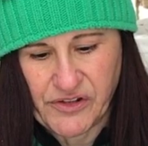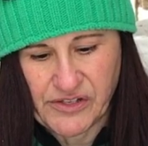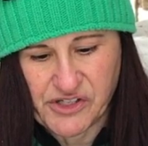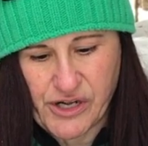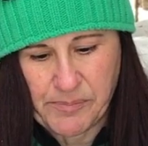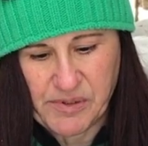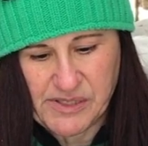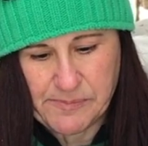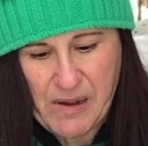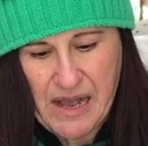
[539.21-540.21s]
the
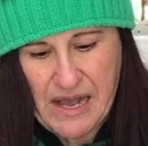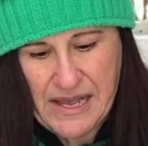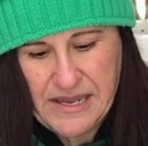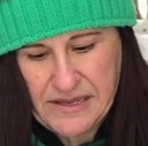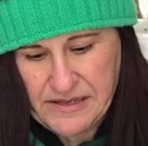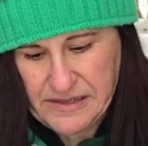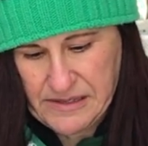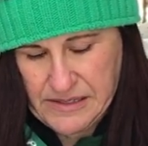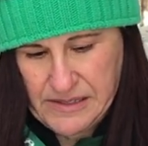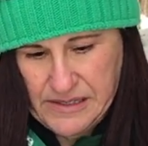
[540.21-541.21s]
shepherd's pie.
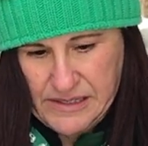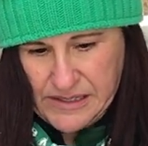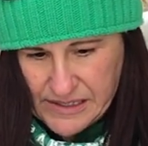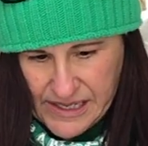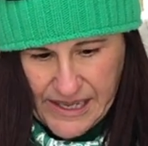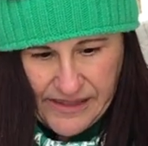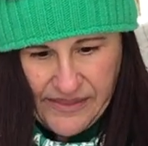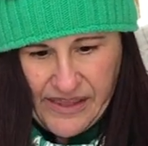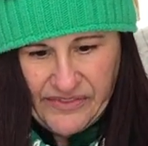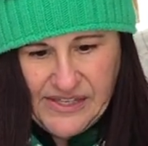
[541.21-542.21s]
And
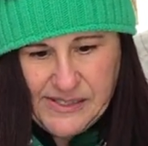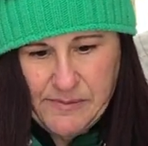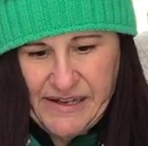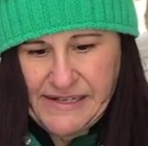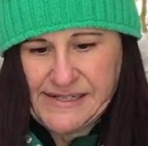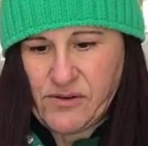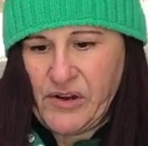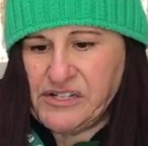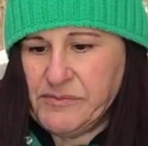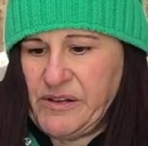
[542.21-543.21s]
then this one is
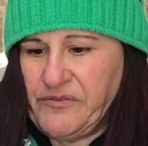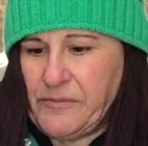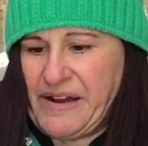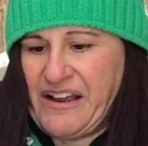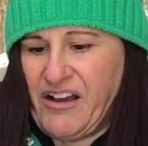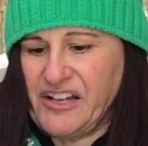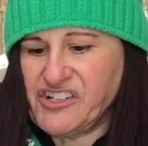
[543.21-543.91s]
going to be for my hot